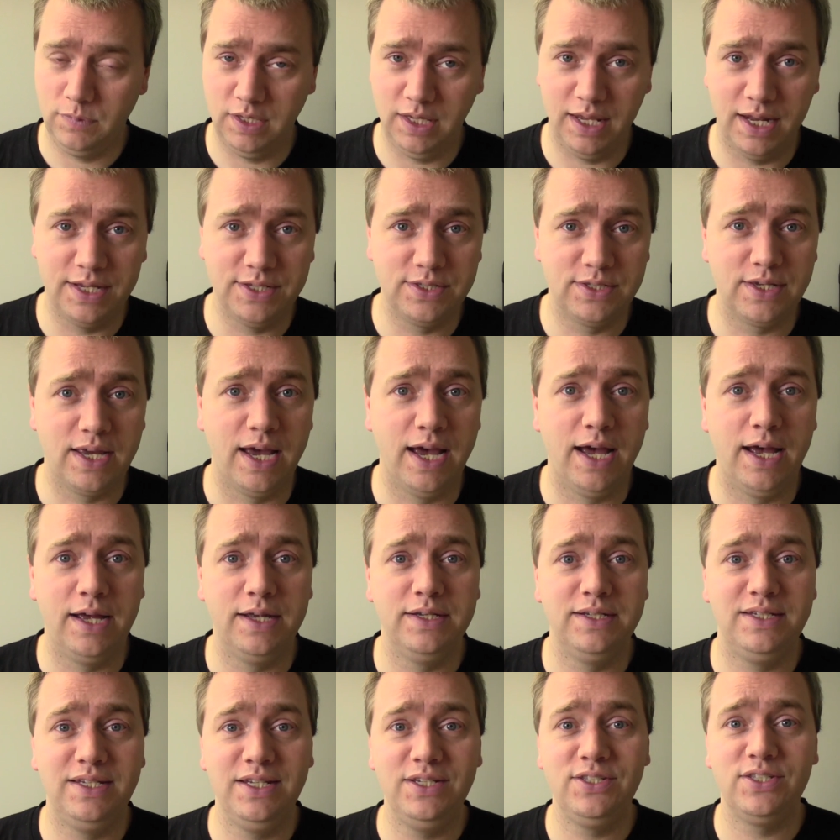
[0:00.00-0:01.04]
it has
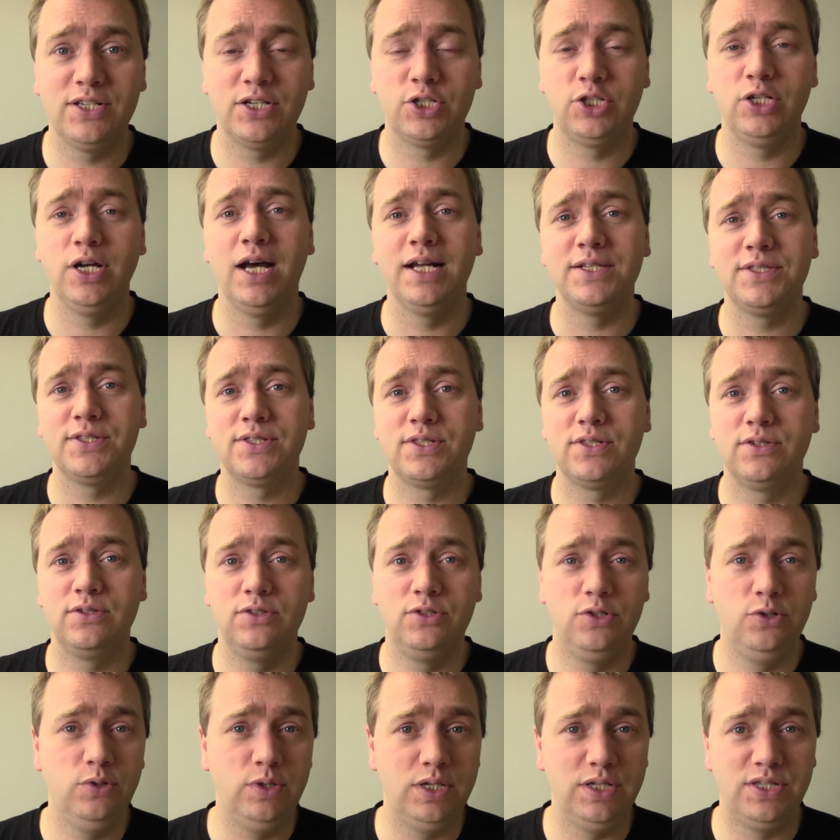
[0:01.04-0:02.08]
D6
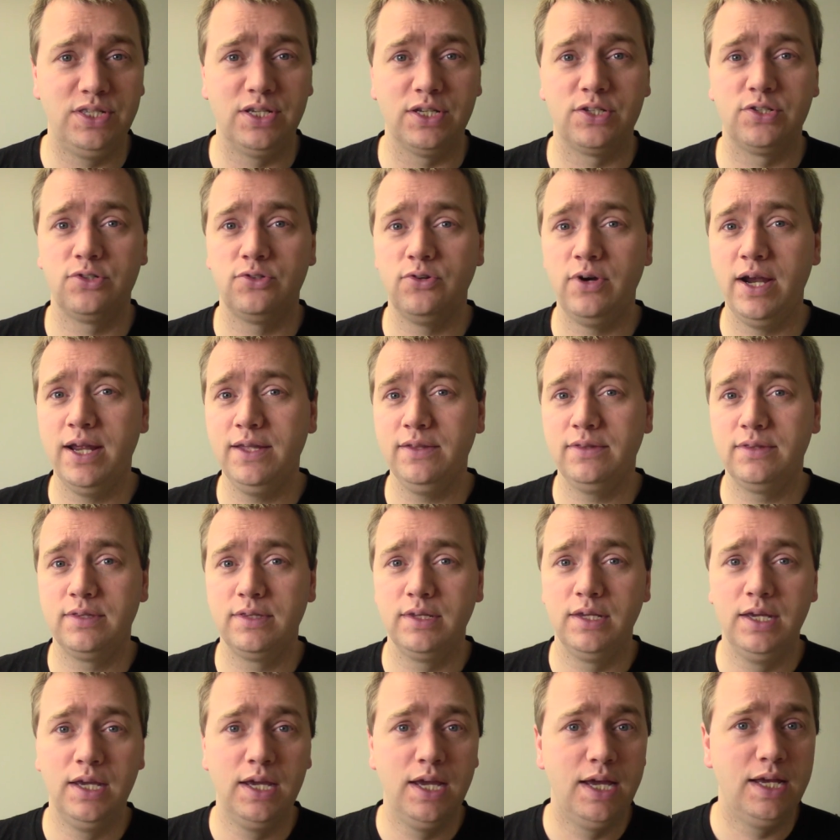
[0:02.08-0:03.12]
shots, 2D6
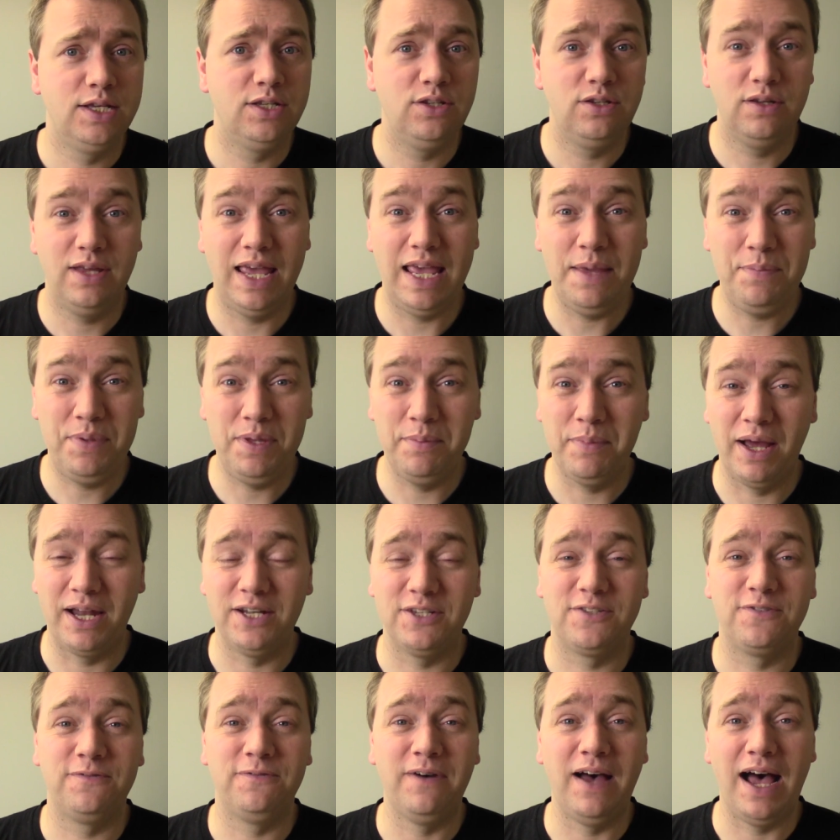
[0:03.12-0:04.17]
strength, AP
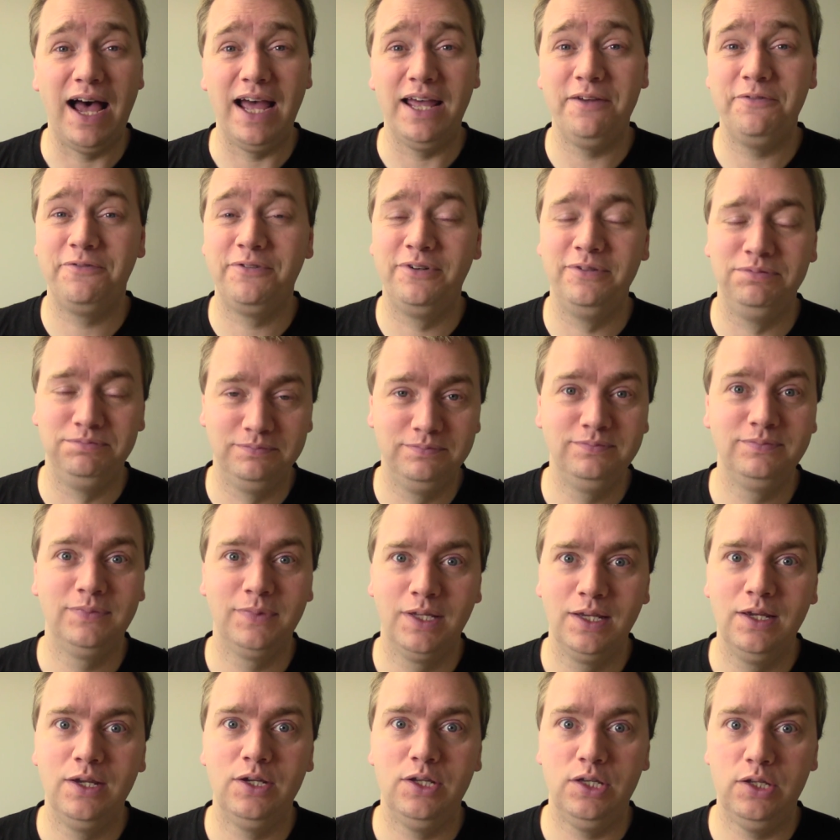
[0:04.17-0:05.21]
-5,
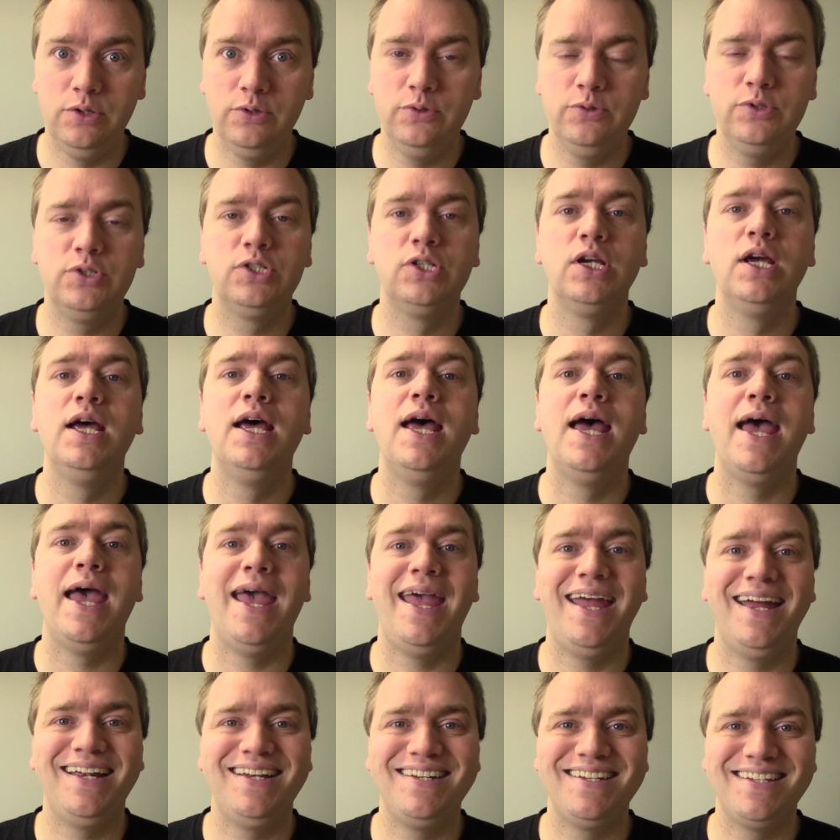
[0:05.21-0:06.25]
huge,
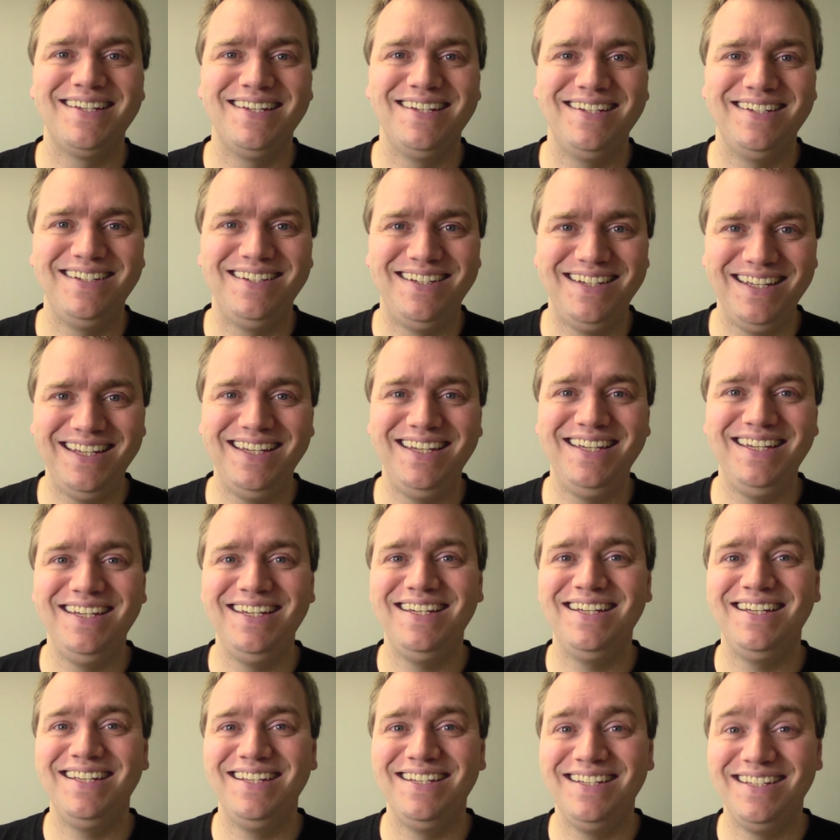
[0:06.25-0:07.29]
and
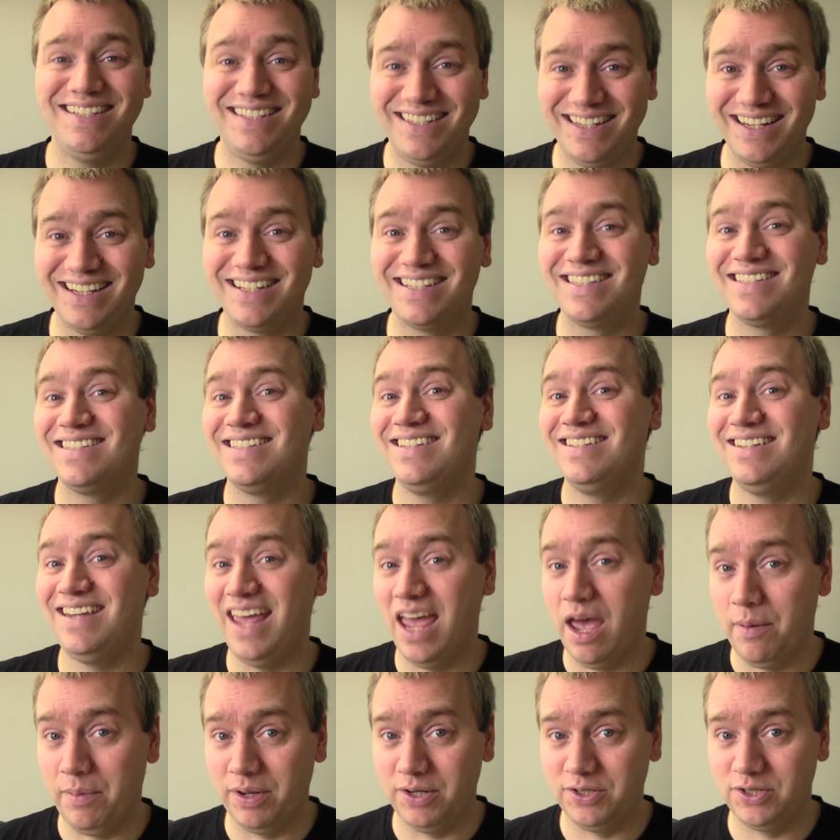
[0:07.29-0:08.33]
D6
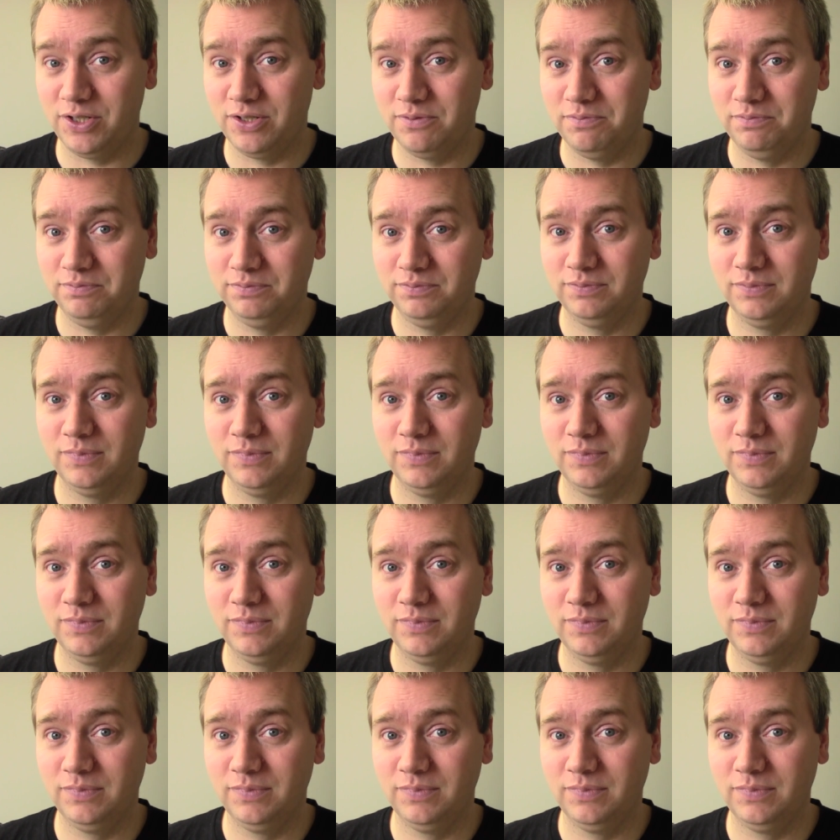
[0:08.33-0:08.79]
damage,